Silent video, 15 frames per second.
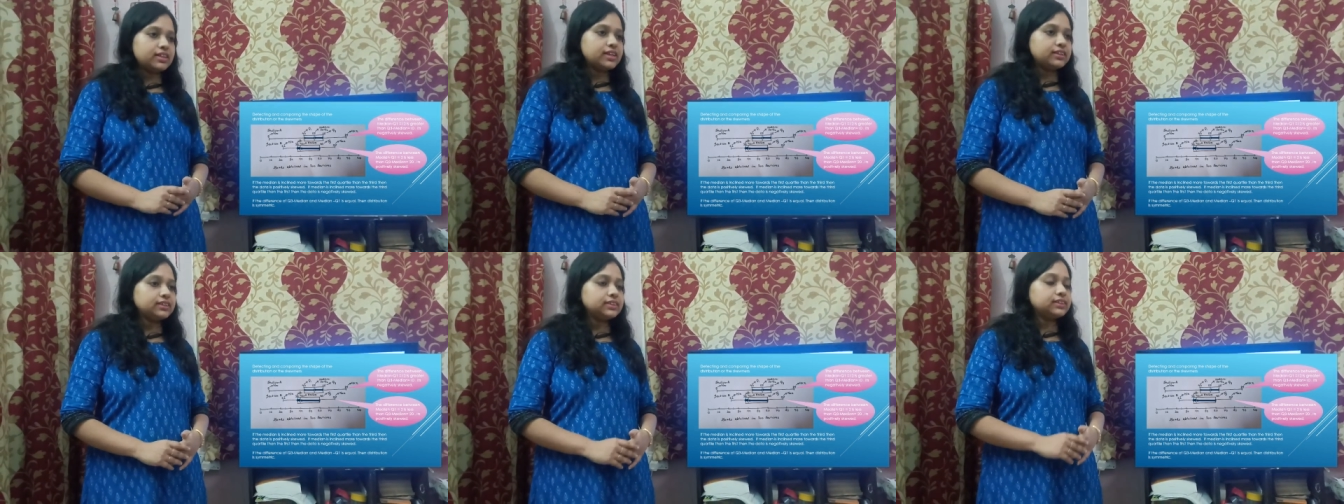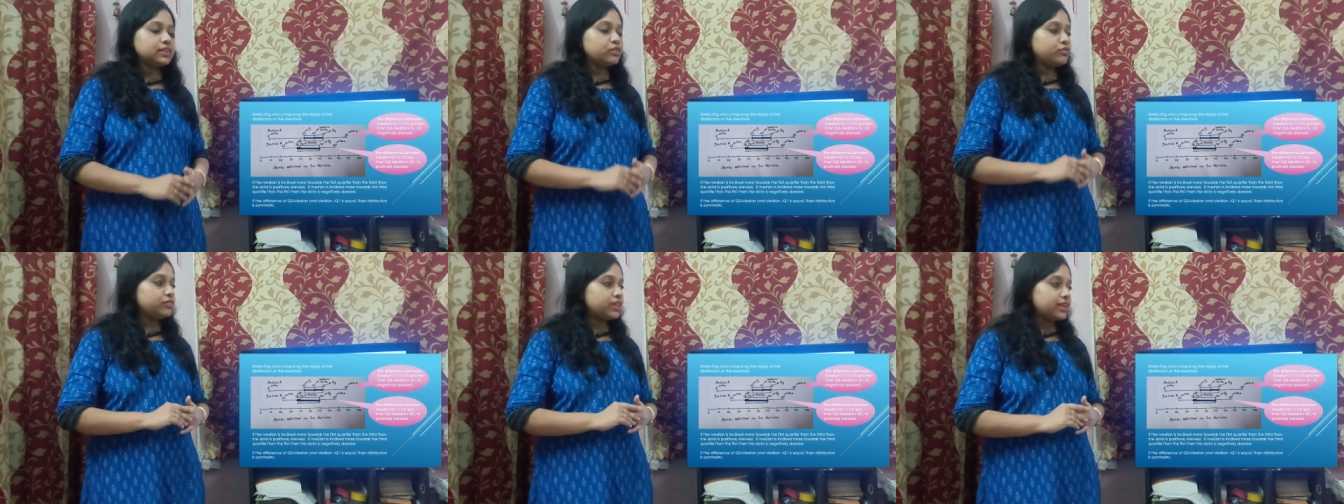that is,
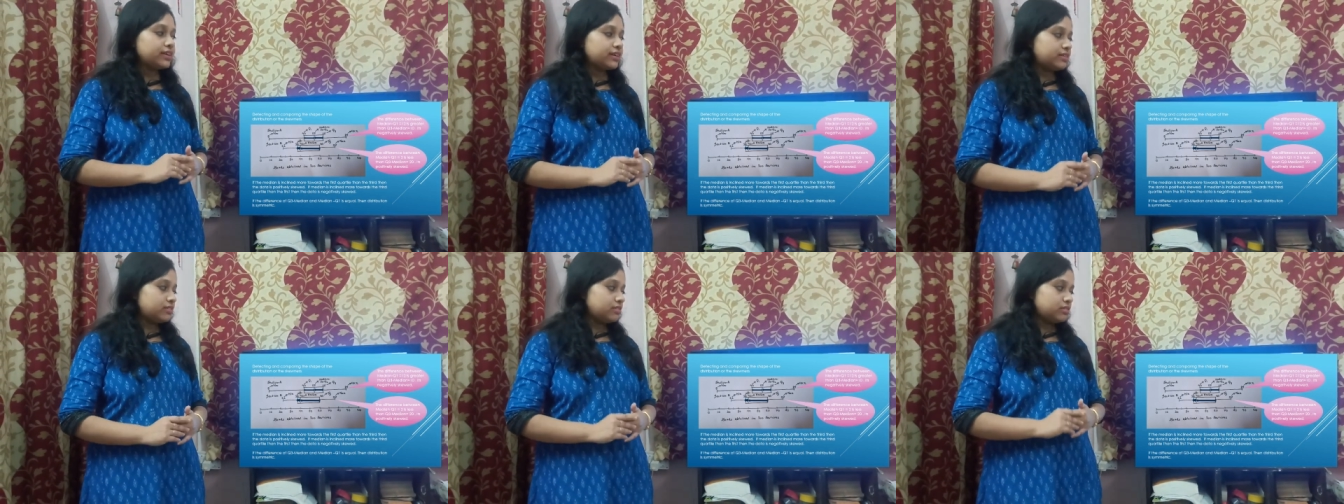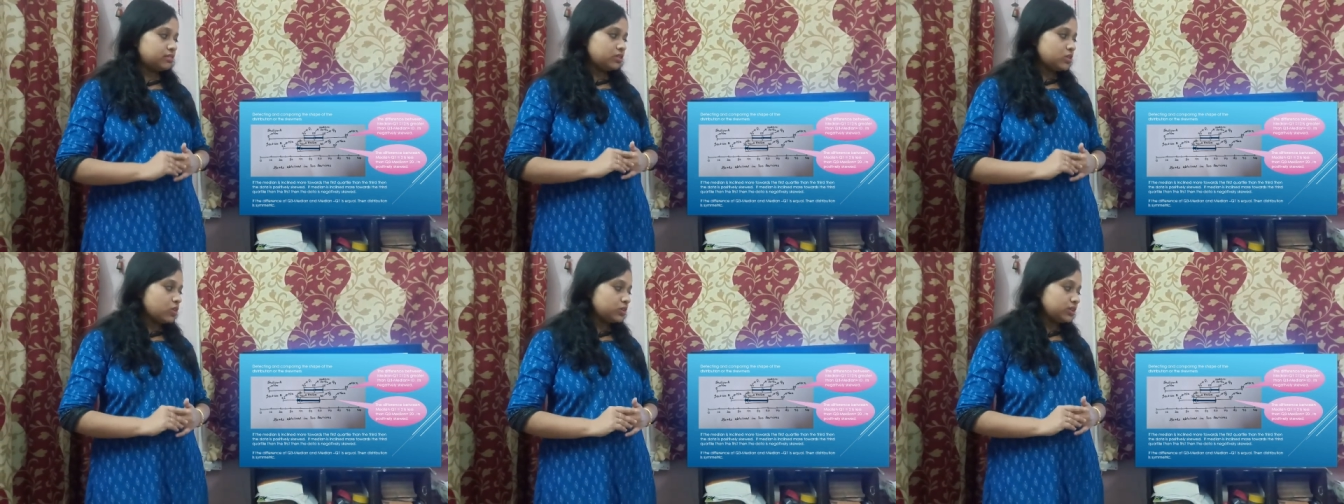if they are
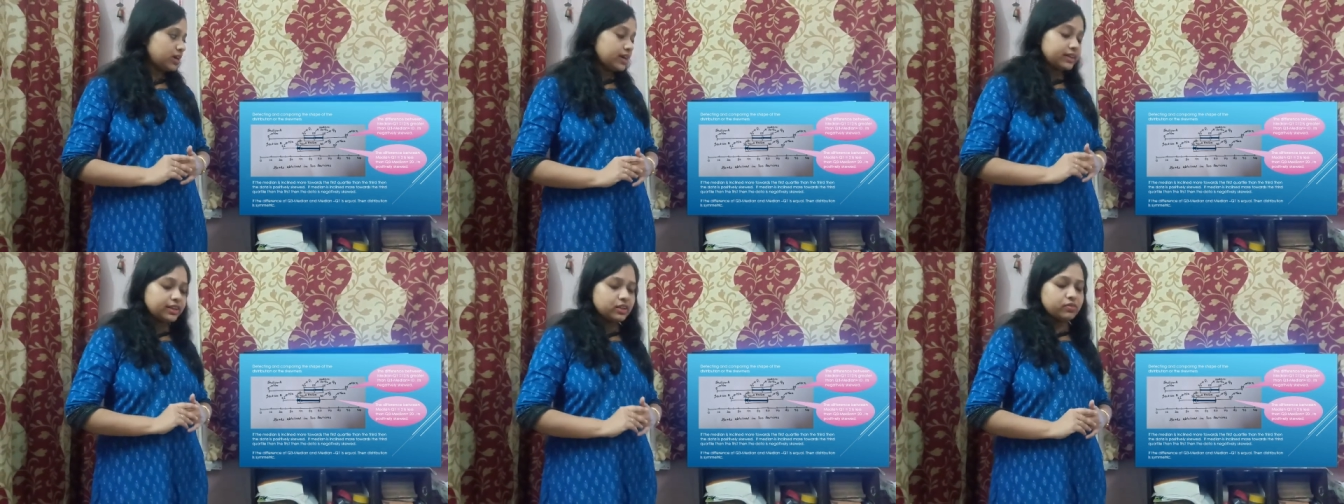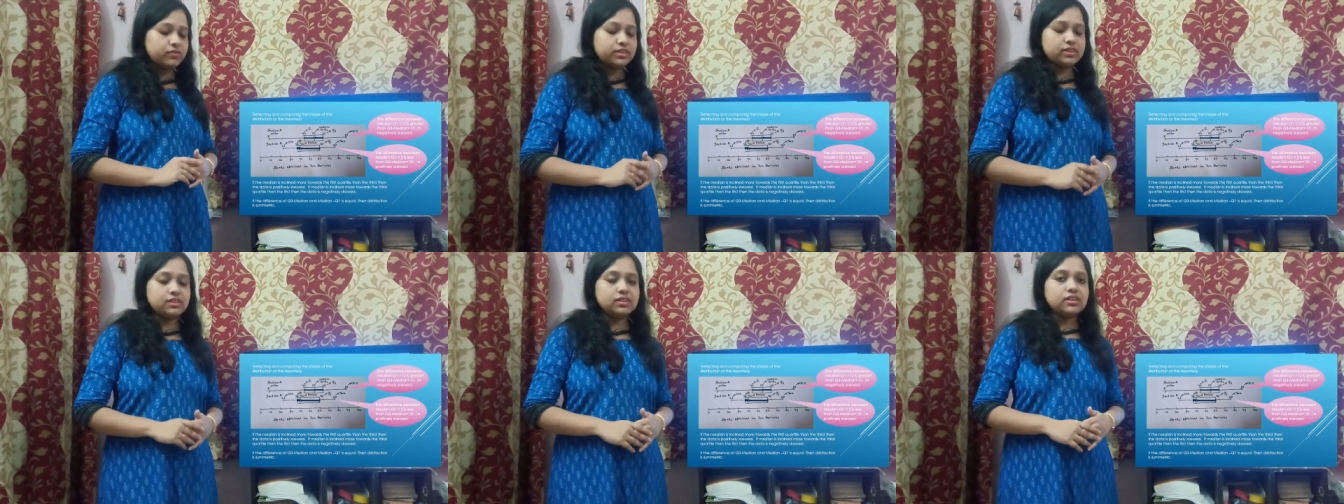not
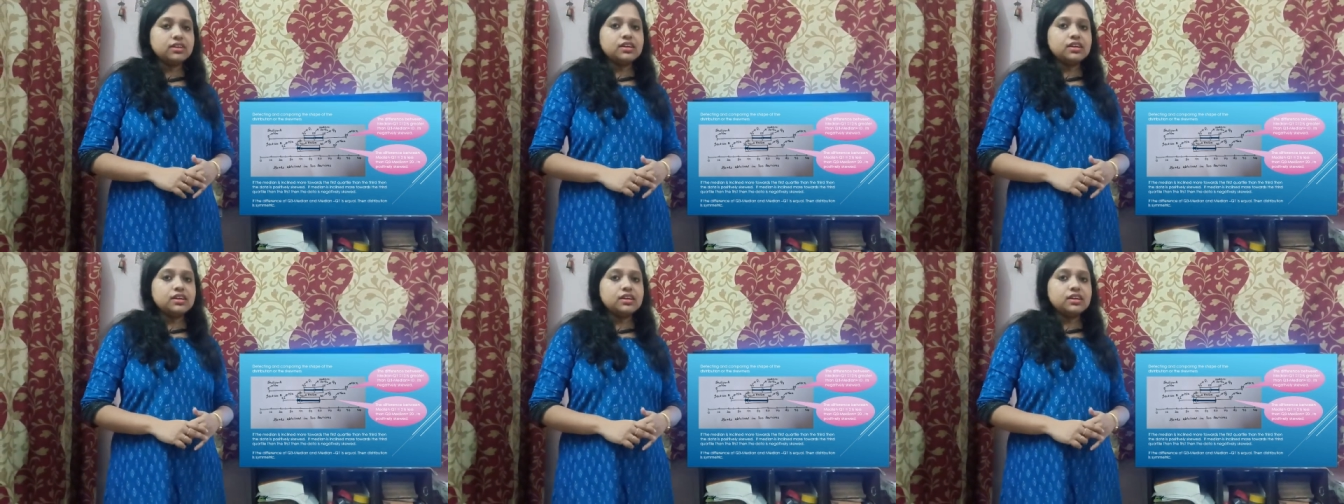unequal,